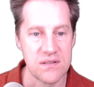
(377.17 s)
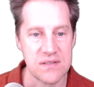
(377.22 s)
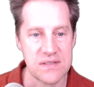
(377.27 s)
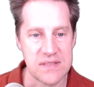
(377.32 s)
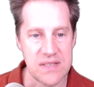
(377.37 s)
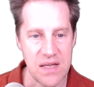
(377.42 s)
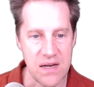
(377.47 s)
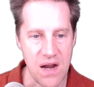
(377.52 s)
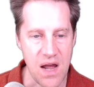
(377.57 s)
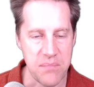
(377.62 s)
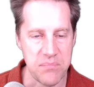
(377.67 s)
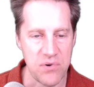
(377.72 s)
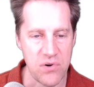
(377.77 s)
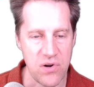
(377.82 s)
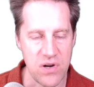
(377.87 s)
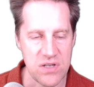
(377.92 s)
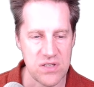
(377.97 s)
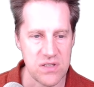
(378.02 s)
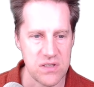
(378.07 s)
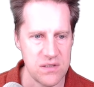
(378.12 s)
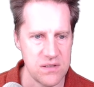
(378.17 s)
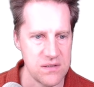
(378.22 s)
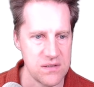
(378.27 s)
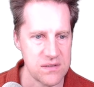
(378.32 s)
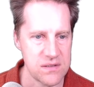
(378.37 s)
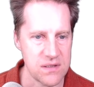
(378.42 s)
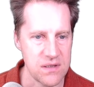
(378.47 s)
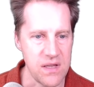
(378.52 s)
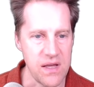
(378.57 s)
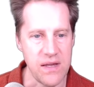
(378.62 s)
set
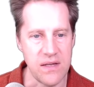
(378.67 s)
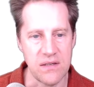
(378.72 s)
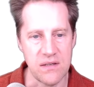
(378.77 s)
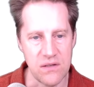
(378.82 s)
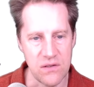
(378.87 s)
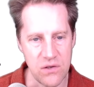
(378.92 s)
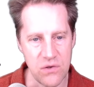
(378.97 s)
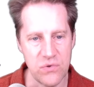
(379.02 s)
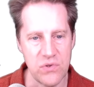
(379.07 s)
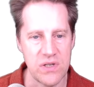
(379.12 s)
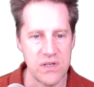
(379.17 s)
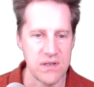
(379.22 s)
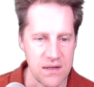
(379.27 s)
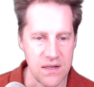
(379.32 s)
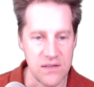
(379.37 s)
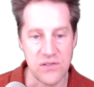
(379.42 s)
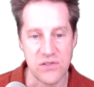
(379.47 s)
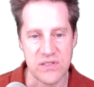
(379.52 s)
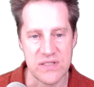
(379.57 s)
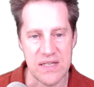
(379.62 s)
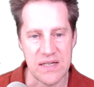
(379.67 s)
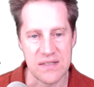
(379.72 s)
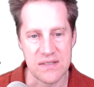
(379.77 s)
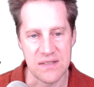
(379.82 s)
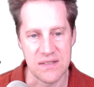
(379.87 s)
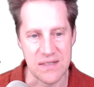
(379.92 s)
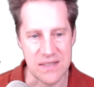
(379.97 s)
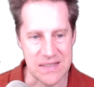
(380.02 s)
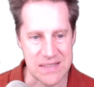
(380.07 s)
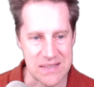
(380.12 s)
operations like union, intersect,
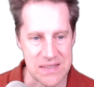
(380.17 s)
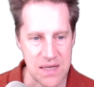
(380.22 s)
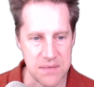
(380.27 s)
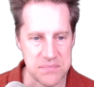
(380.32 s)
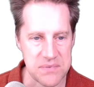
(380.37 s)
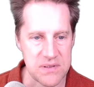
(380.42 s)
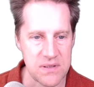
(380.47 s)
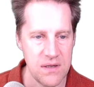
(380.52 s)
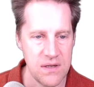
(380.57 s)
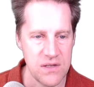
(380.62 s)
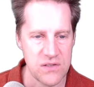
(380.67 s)
and except,